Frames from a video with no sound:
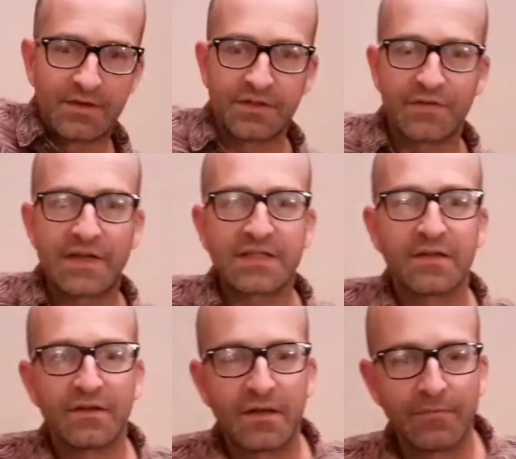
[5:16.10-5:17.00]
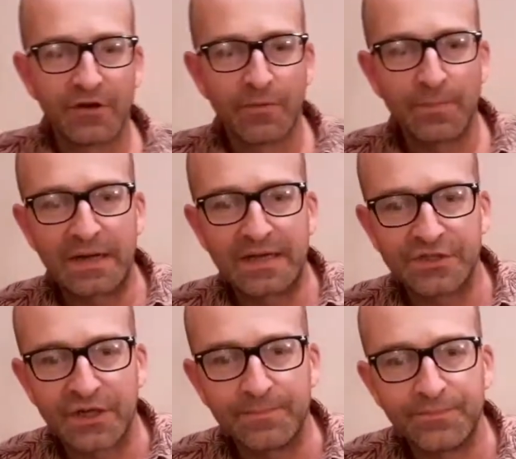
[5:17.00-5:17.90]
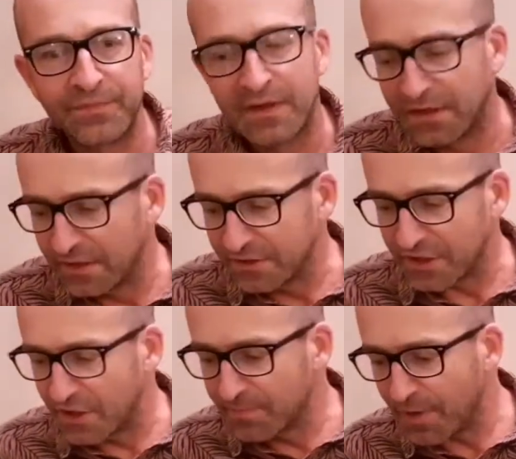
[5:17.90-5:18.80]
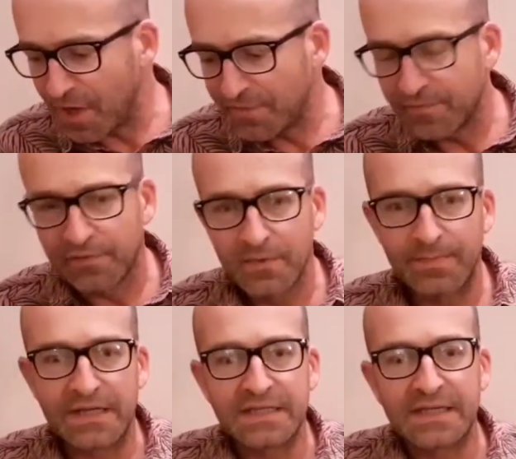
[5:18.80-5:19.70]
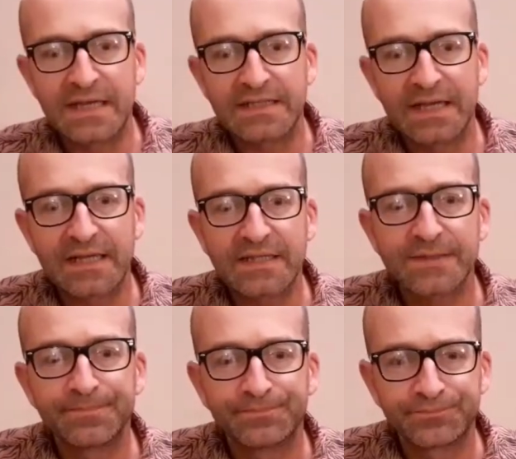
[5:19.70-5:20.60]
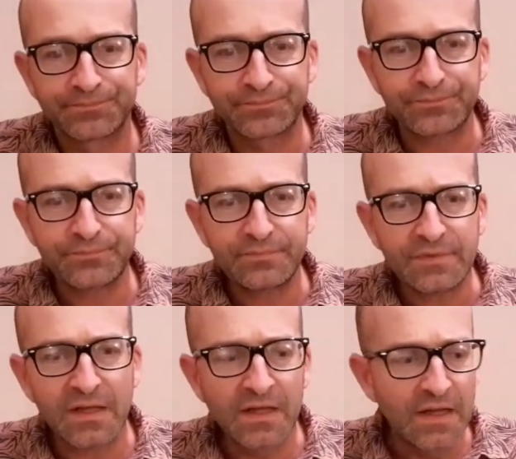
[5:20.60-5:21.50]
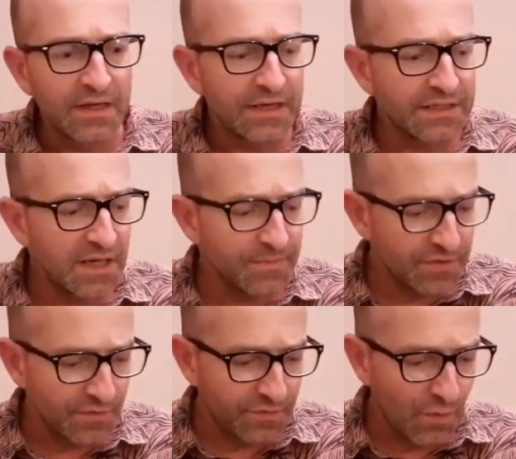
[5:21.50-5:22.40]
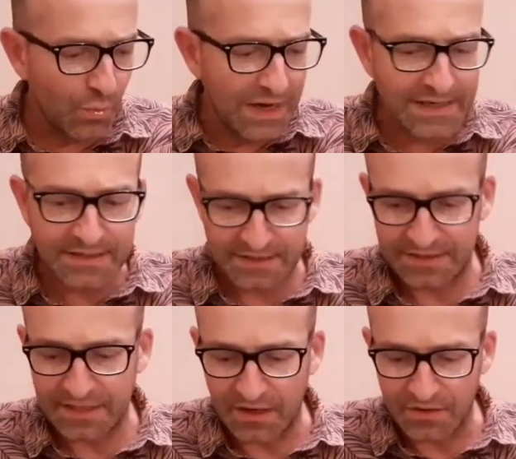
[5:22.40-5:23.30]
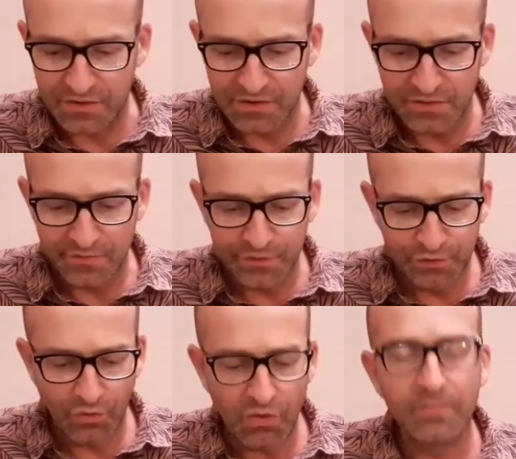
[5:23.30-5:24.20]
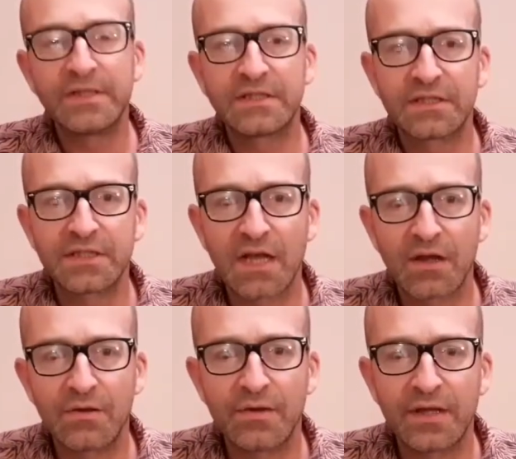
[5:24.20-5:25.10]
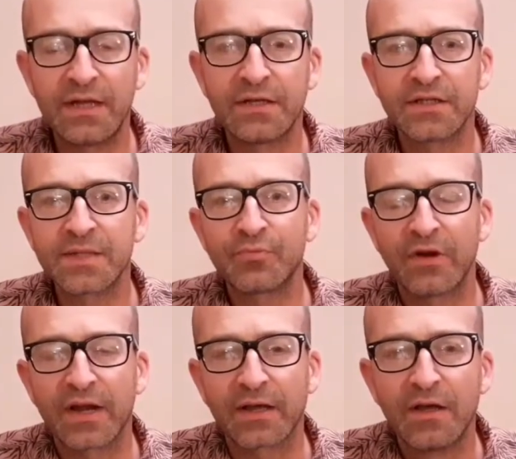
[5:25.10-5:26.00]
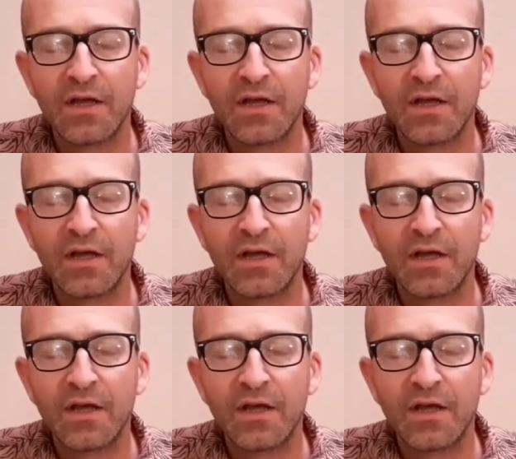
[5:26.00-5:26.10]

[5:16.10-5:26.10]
So that's a real pleasure. So you can buy them from the BCSS. Now in terms of when to sow, the norm is to sow in the spring.